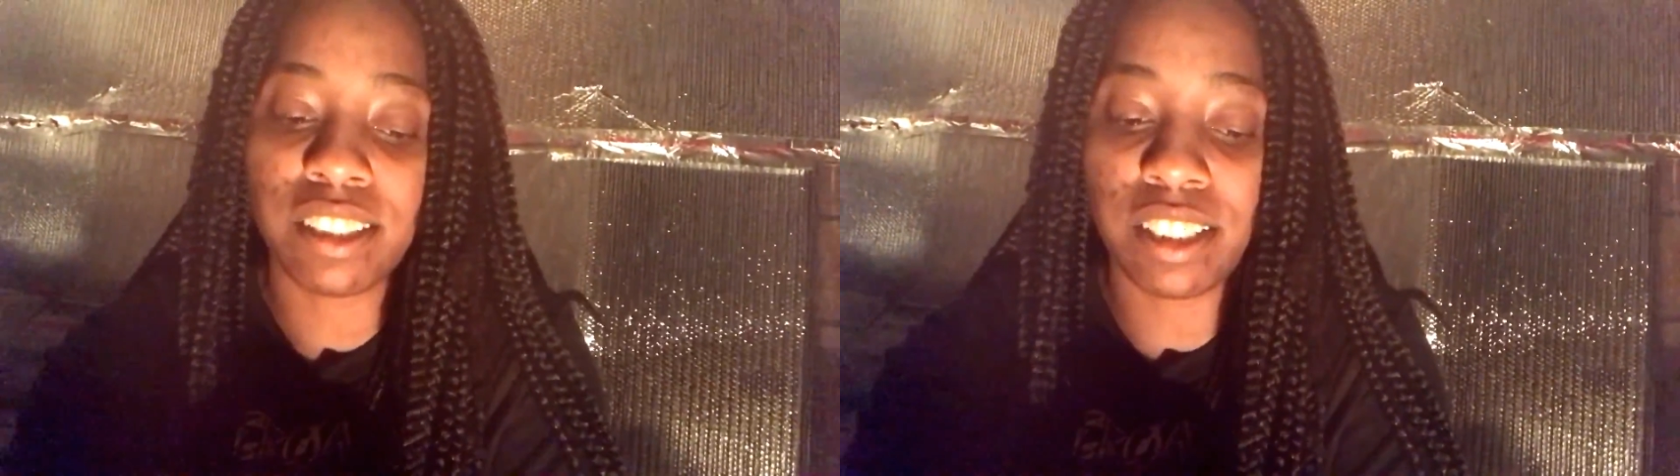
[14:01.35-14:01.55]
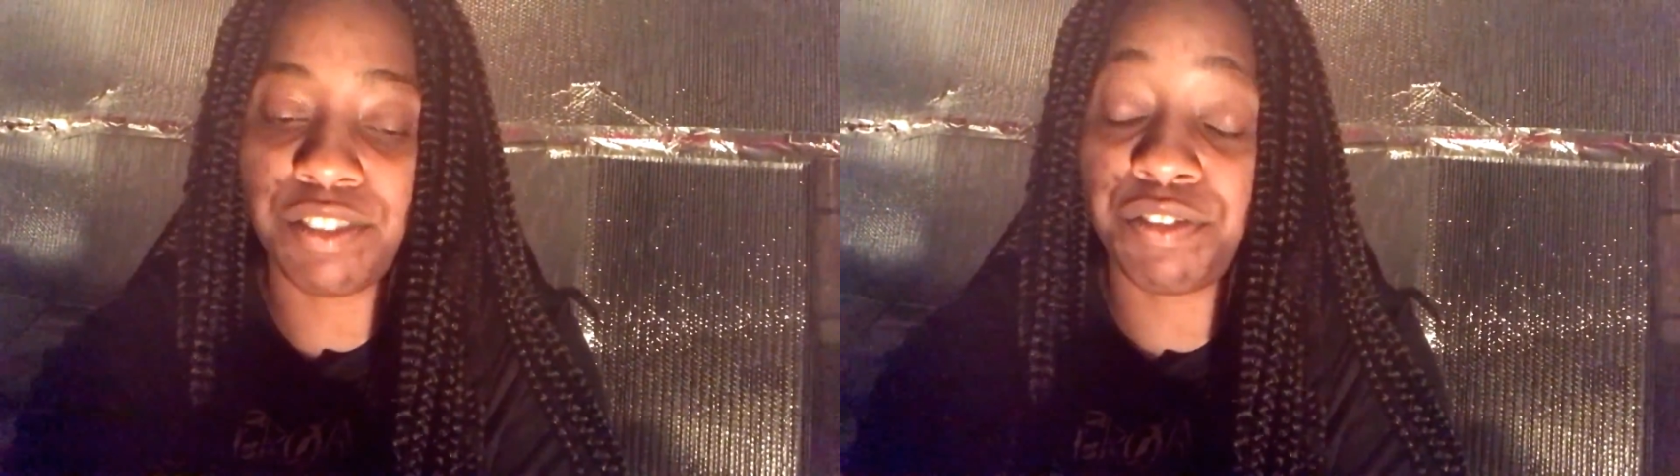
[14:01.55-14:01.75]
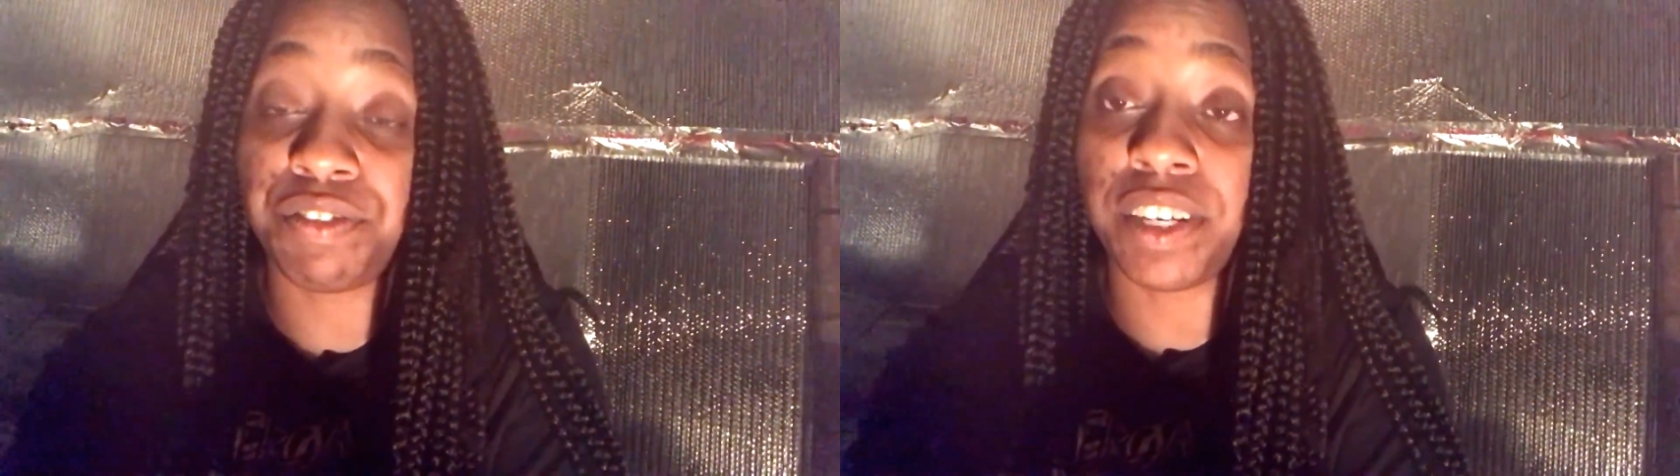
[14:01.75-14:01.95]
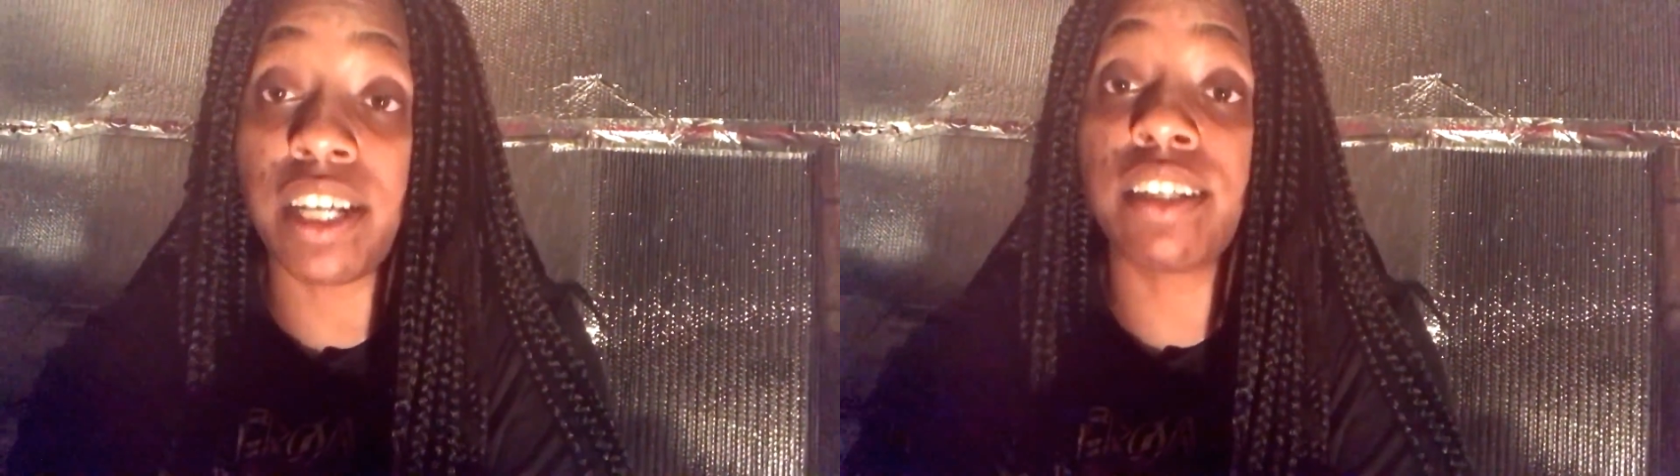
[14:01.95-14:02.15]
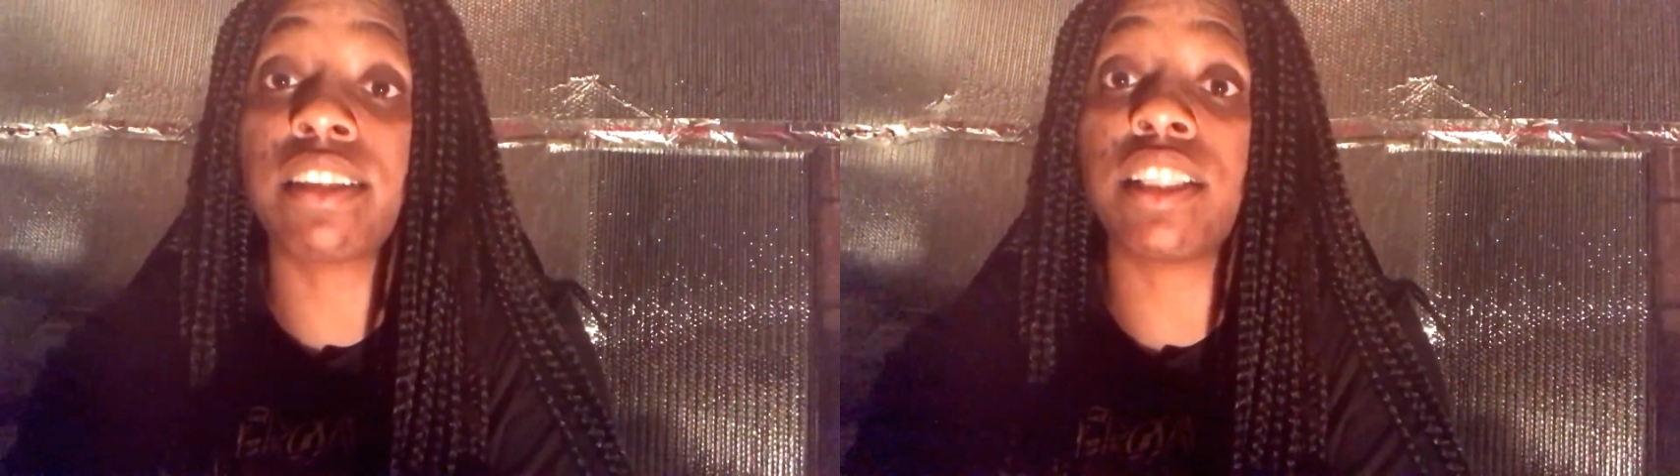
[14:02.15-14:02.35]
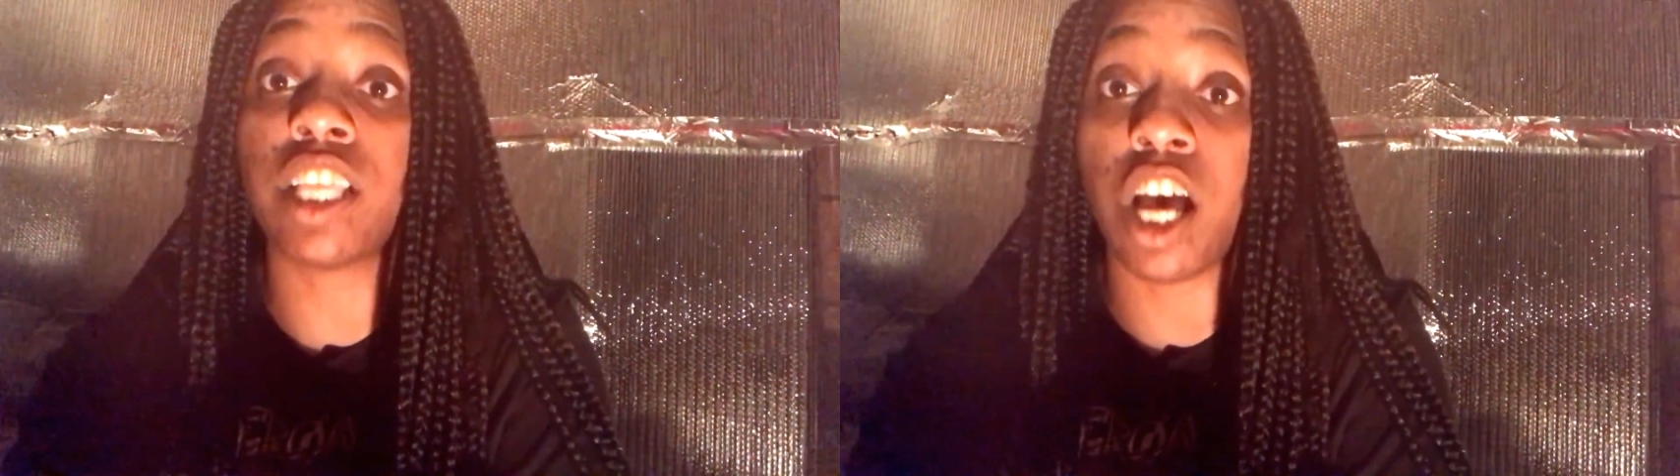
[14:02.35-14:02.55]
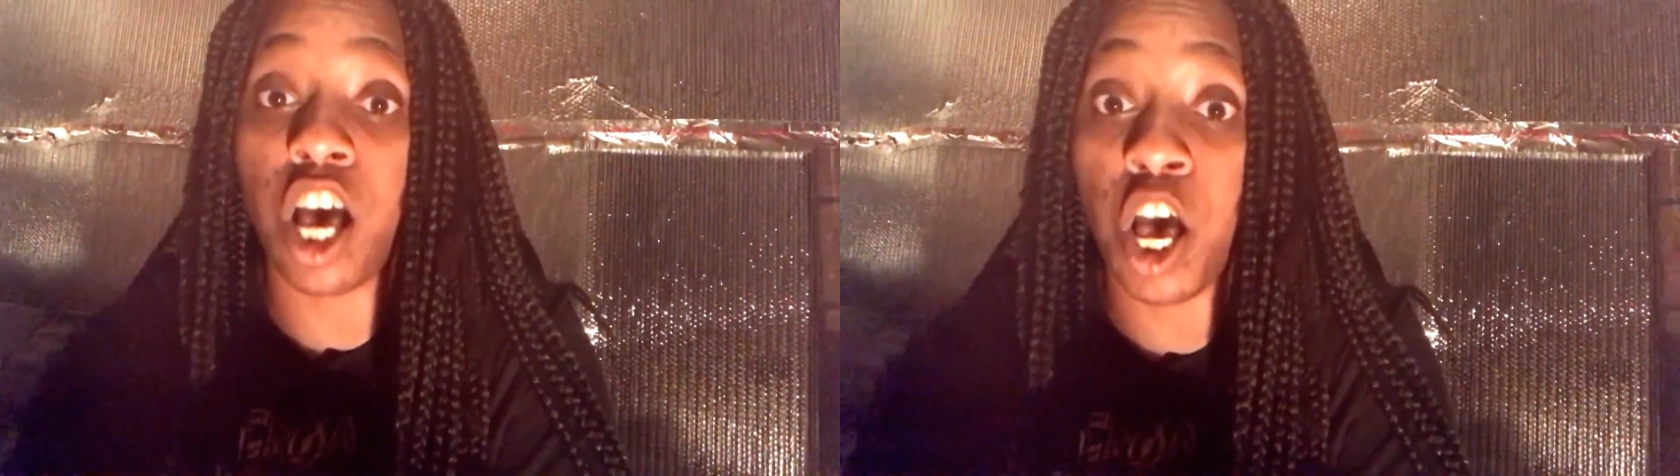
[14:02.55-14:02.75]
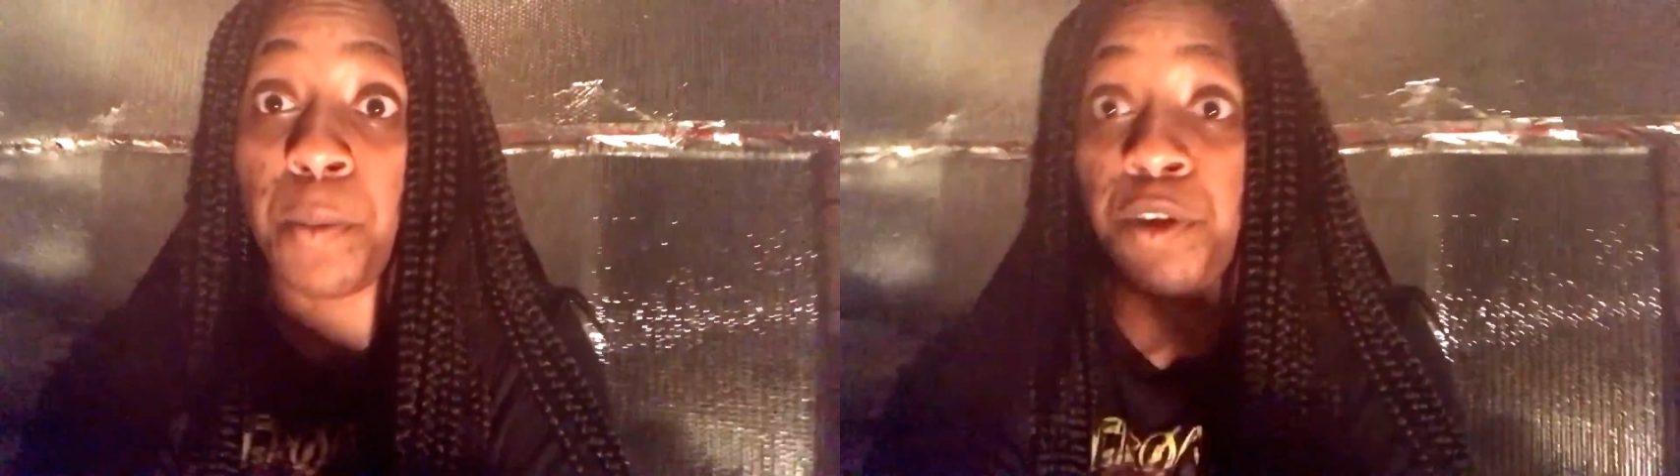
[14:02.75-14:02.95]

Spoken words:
That's fucked up.